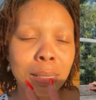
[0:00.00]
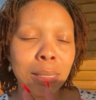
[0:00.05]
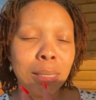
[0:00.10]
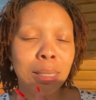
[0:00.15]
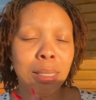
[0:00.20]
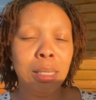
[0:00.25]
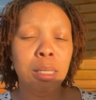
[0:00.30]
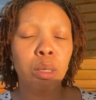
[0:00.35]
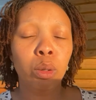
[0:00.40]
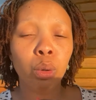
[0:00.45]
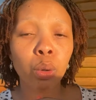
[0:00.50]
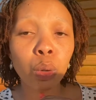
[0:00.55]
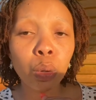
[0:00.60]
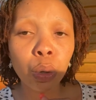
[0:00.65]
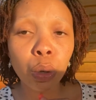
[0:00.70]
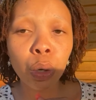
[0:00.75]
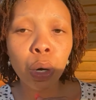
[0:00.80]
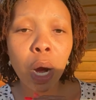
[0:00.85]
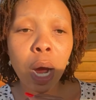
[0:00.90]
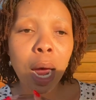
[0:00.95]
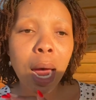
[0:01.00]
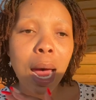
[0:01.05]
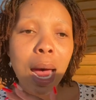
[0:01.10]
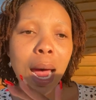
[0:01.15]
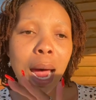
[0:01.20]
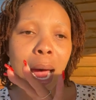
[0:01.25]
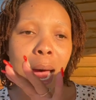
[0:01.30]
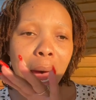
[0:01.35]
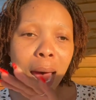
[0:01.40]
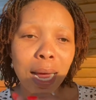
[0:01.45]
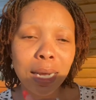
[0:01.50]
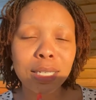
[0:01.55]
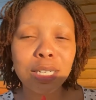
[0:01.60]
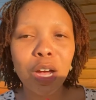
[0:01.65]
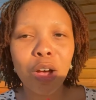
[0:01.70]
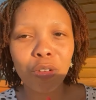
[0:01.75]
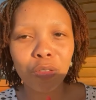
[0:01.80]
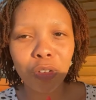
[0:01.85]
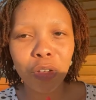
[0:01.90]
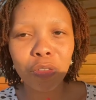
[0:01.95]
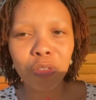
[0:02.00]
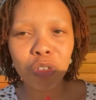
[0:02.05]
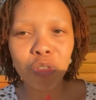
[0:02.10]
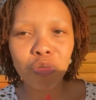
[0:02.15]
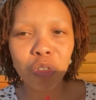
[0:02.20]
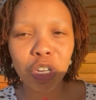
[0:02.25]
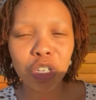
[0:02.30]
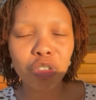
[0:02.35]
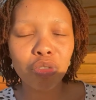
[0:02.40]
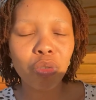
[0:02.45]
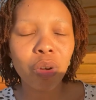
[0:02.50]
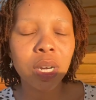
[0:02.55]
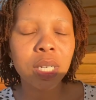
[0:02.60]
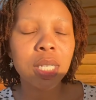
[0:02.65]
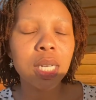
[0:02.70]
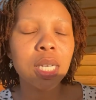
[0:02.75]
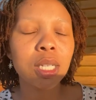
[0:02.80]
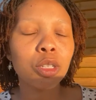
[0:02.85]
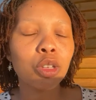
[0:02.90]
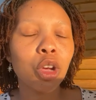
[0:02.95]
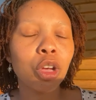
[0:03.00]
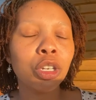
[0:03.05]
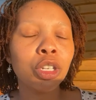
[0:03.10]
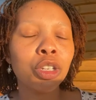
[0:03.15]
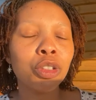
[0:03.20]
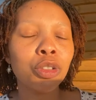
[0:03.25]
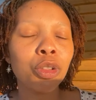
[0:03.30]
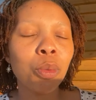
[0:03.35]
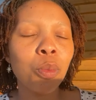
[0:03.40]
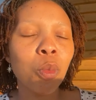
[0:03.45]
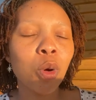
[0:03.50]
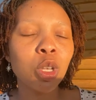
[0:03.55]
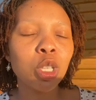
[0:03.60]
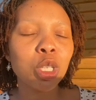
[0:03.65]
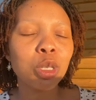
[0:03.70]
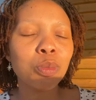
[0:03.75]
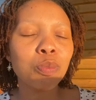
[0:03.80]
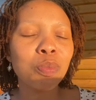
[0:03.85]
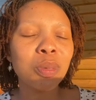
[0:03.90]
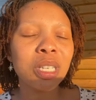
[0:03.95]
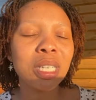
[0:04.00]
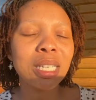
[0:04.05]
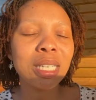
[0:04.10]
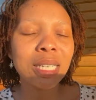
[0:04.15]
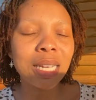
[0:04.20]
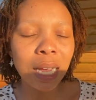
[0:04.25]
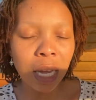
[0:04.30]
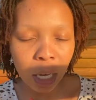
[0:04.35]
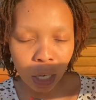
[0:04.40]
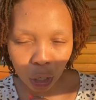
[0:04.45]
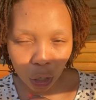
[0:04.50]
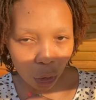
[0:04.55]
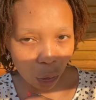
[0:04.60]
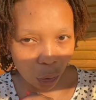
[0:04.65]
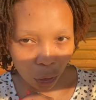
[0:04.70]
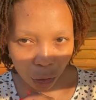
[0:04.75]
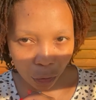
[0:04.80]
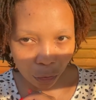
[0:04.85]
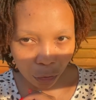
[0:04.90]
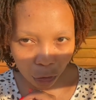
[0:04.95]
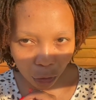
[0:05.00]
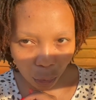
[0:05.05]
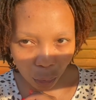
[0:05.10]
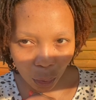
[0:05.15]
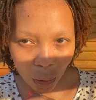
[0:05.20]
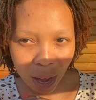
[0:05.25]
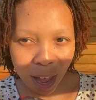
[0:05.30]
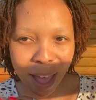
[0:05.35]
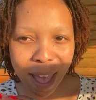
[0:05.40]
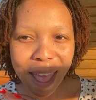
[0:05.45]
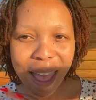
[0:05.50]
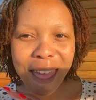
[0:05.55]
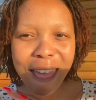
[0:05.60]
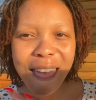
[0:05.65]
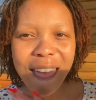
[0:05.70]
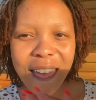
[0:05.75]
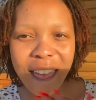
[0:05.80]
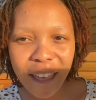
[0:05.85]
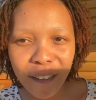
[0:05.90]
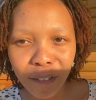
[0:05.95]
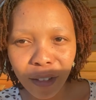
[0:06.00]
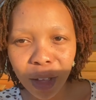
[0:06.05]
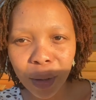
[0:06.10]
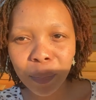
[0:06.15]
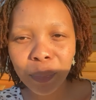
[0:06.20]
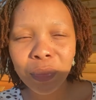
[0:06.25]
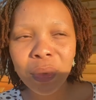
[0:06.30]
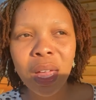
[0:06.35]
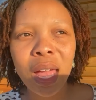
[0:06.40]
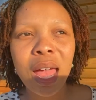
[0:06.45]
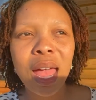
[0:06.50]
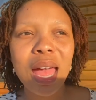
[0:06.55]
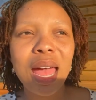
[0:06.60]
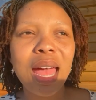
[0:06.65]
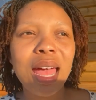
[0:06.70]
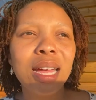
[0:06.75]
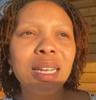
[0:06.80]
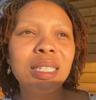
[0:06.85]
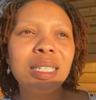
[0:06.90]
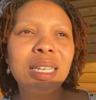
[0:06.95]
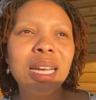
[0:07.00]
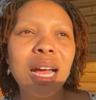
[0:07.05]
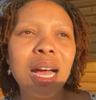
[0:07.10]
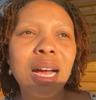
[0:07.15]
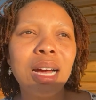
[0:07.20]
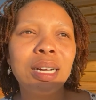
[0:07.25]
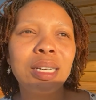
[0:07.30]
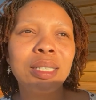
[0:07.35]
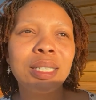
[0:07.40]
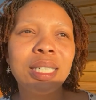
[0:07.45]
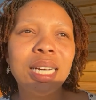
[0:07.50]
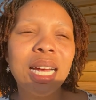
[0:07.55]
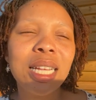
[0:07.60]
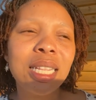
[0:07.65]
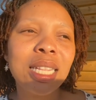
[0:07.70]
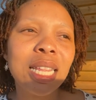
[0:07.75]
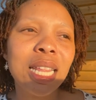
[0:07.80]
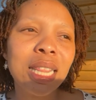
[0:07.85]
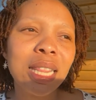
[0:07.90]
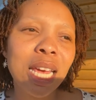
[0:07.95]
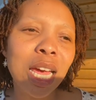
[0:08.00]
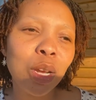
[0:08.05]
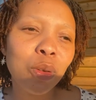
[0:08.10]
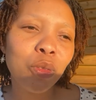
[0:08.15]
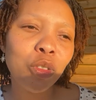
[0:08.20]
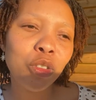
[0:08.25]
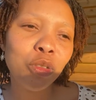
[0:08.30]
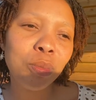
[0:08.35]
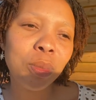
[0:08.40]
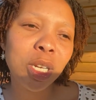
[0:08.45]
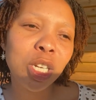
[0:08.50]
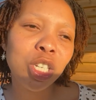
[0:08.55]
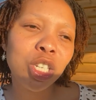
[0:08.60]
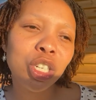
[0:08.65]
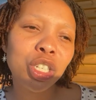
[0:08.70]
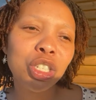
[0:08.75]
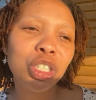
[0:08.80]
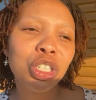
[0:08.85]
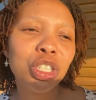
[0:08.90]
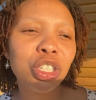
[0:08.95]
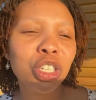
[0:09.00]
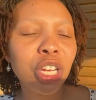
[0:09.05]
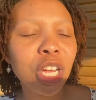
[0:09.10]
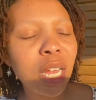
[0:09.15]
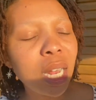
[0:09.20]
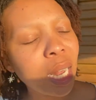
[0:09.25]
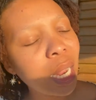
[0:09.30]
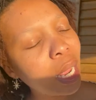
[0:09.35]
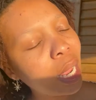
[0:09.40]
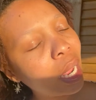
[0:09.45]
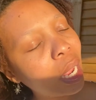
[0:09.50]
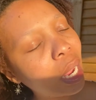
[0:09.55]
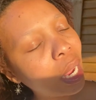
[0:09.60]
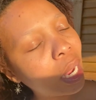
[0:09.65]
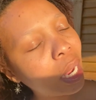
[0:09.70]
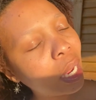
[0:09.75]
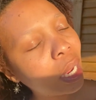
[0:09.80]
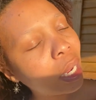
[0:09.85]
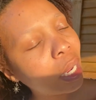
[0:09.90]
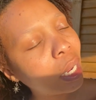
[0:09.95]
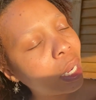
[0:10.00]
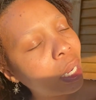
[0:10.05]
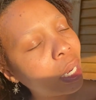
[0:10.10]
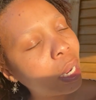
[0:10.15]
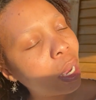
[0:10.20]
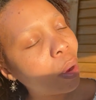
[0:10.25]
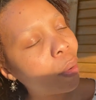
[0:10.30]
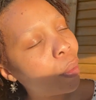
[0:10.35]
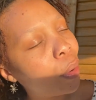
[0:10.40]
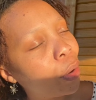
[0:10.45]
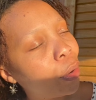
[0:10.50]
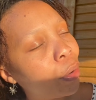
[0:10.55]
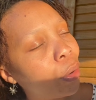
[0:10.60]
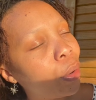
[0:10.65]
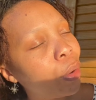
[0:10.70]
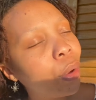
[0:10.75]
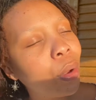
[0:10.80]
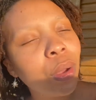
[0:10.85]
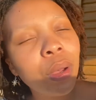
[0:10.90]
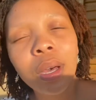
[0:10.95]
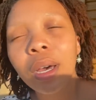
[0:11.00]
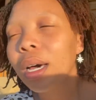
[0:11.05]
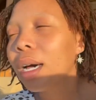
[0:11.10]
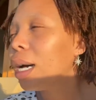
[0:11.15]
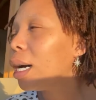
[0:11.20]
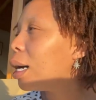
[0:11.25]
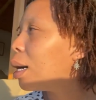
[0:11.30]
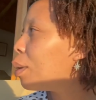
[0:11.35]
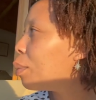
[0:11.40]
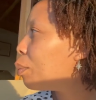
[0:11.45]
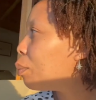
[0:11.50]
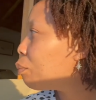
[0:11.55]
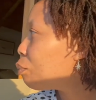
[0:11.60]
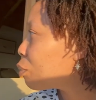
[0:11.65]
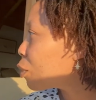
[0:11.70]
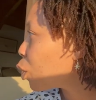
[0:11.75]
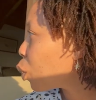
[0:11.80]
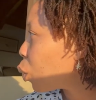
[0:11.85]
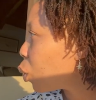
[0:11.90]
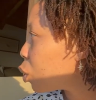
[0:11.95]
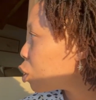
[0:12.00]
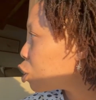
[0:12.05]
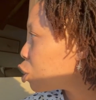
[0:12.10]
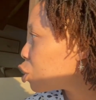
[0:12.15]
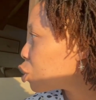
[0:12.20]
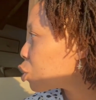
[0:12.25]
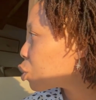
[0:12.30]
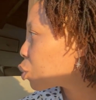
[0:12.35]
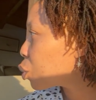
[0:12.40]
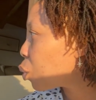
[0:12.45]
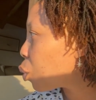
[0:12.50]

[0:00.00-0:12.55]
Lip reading: dinner at our favorite restaurant. It's got the most spectacular view ever. And yeah, other than that, we've been just chilling in our gorgeous